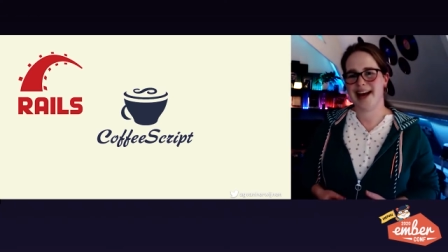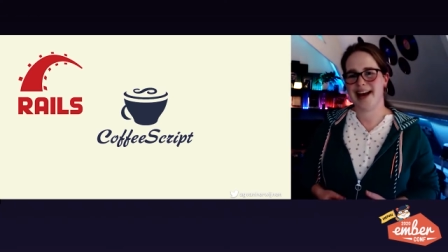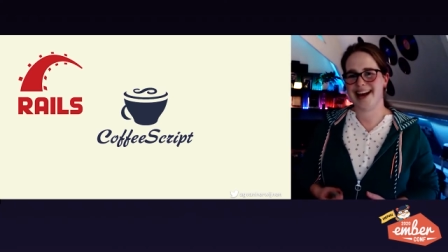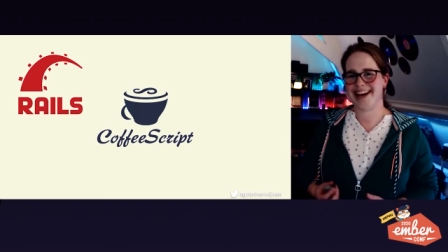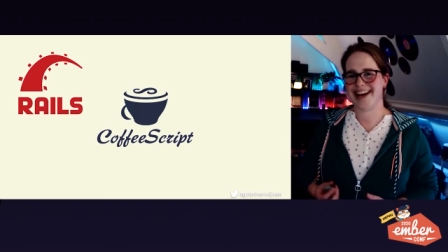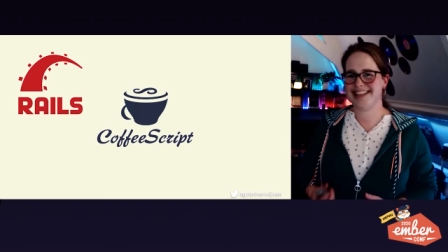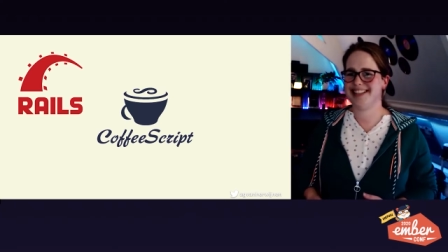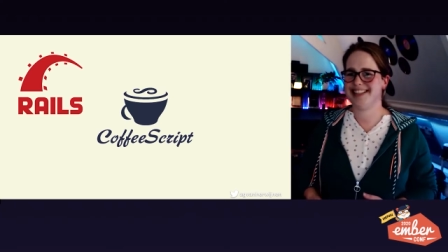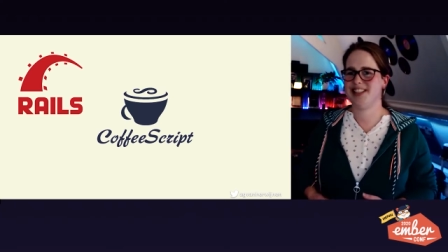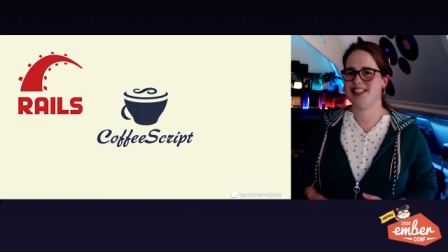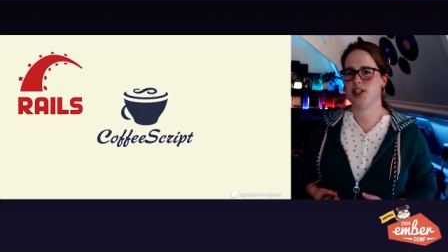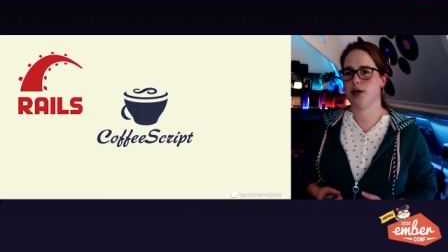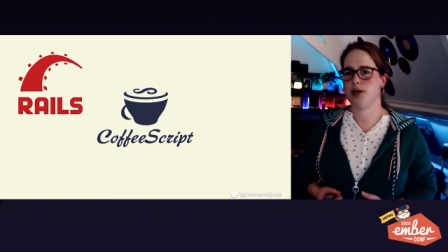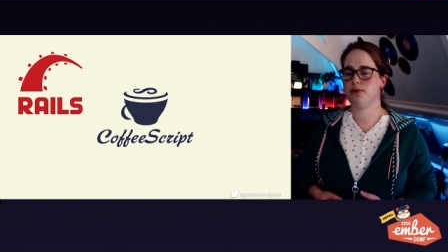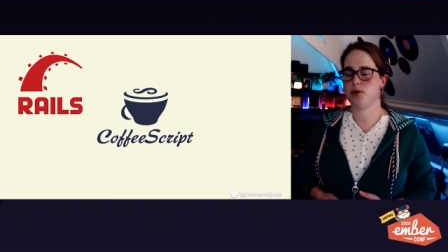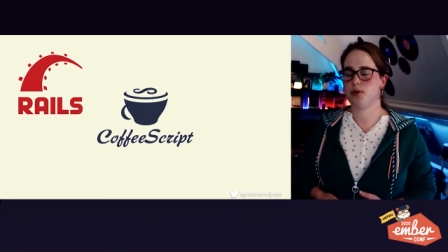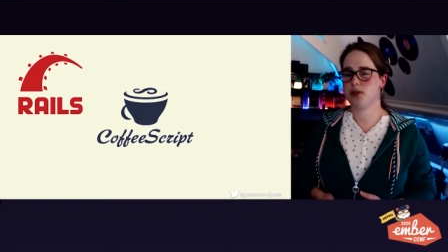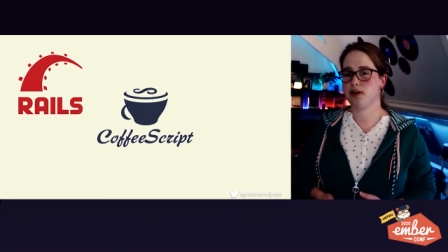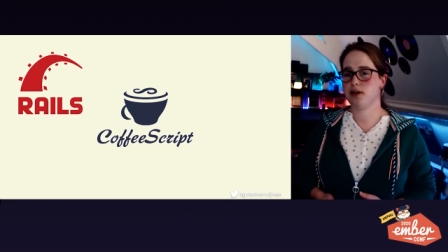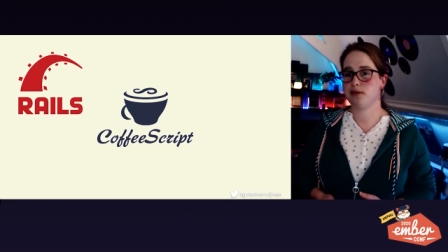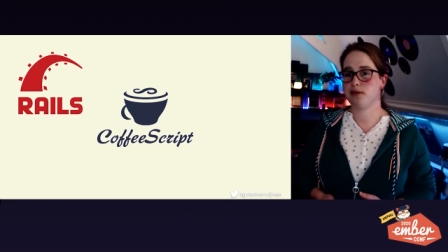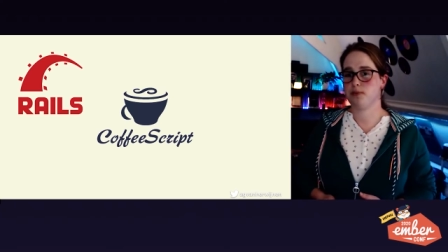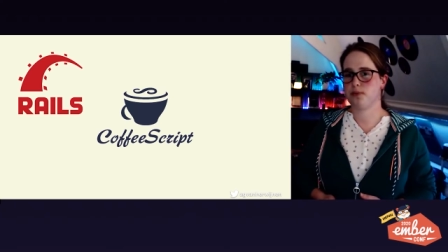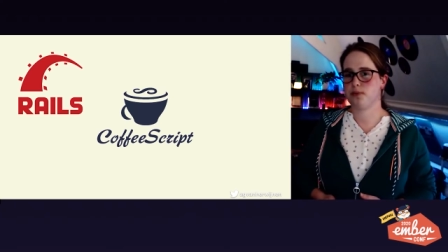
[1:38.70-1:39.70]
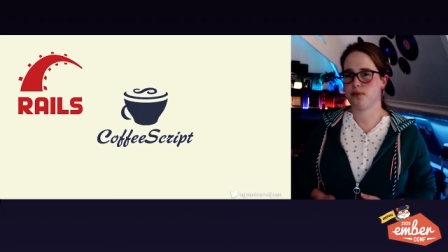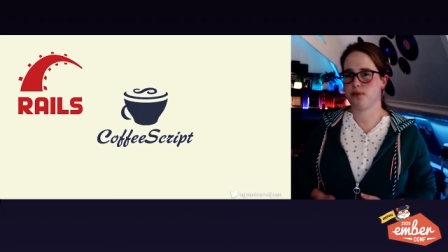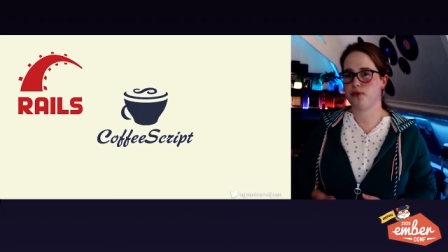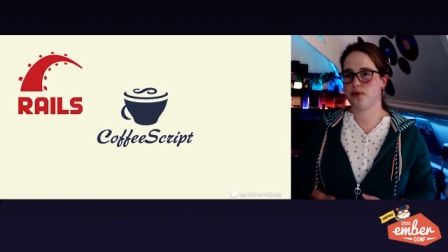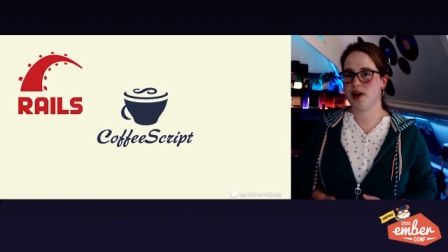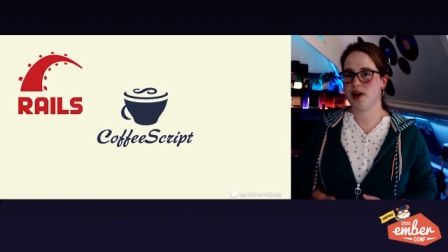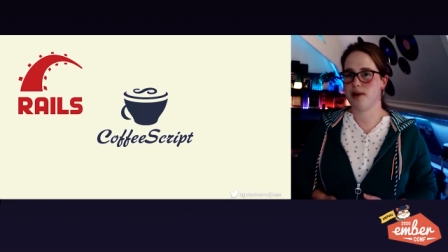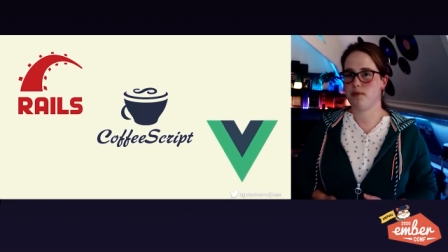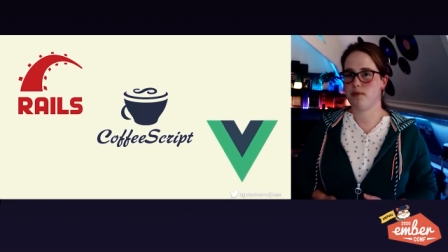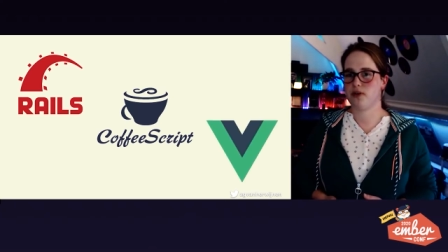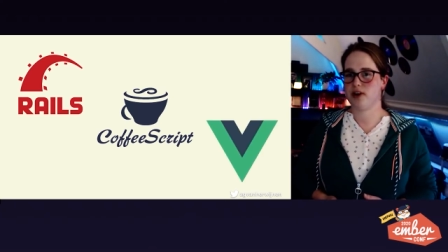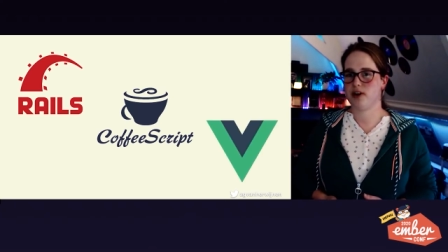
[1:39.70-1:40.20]
And the JavaScript
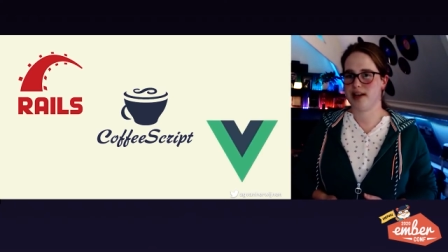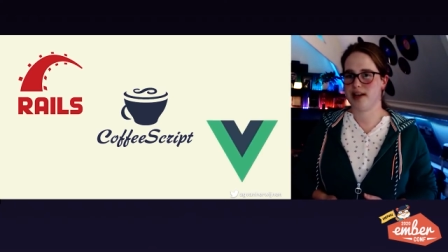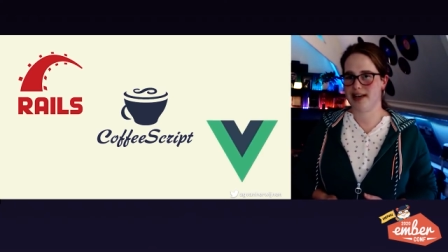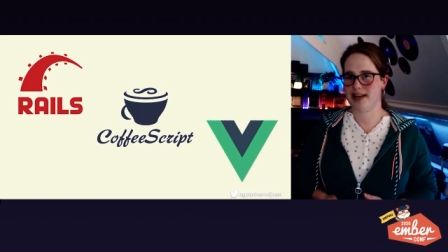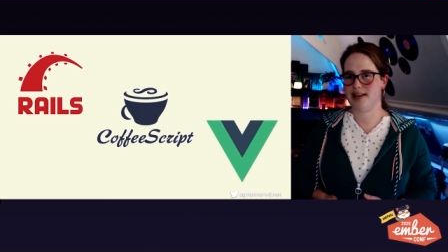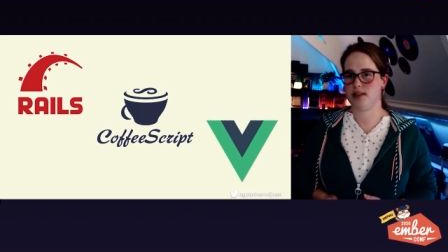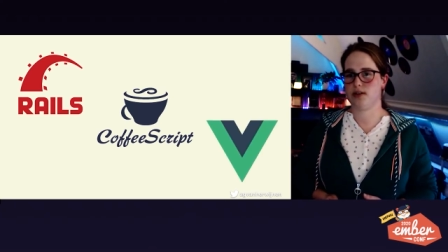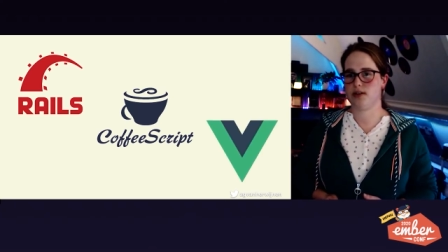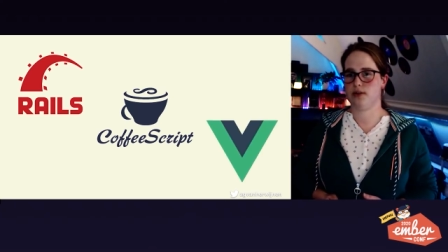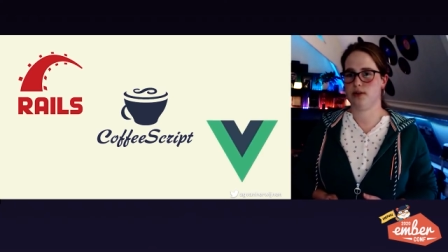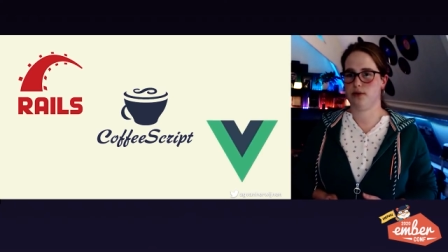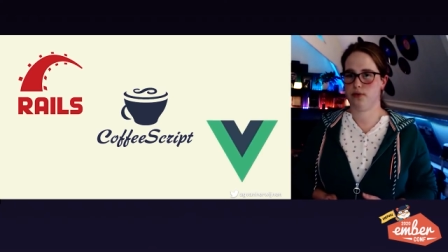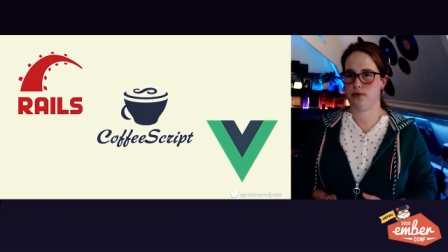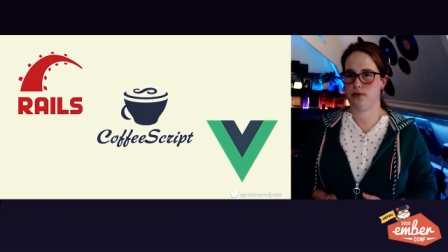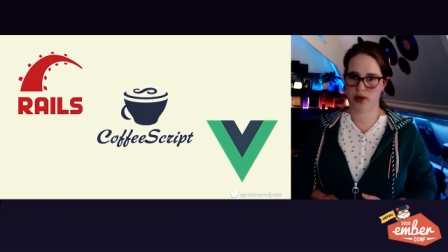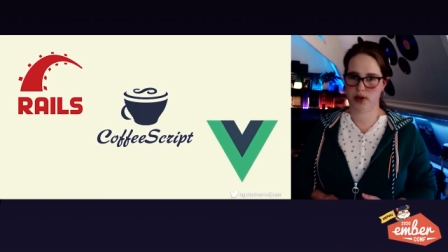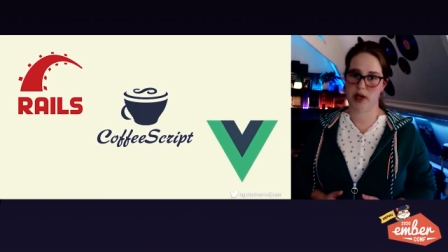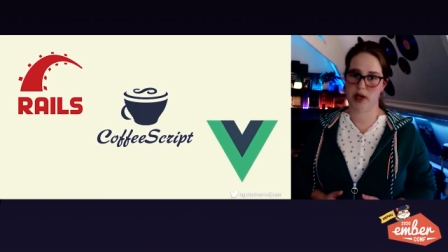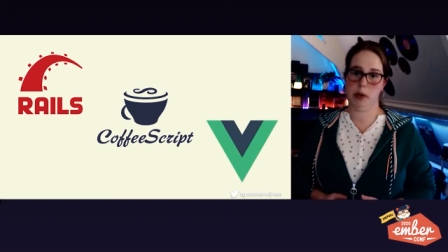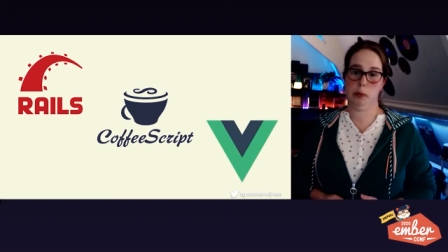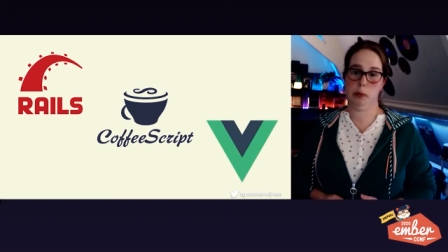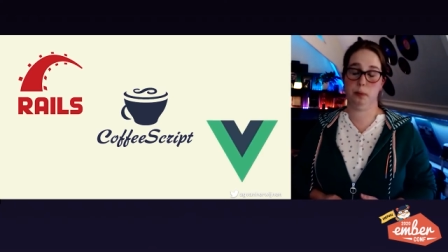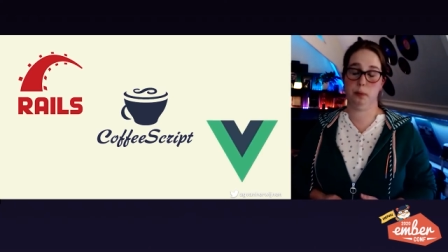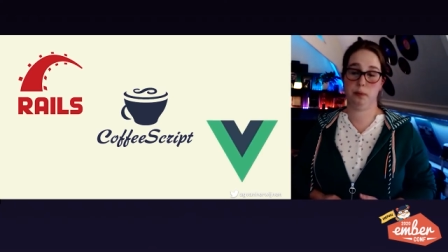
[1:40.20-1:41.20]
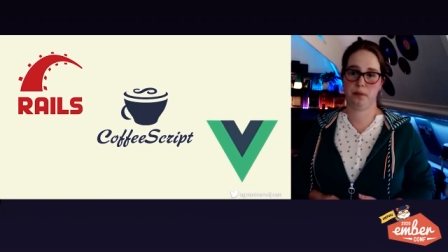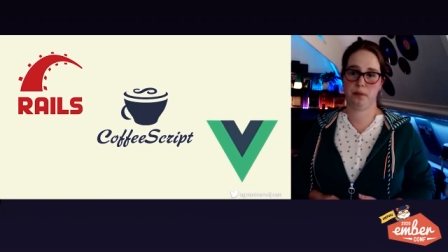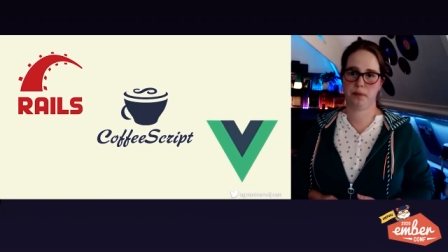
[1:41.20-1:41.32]
framework is Vue.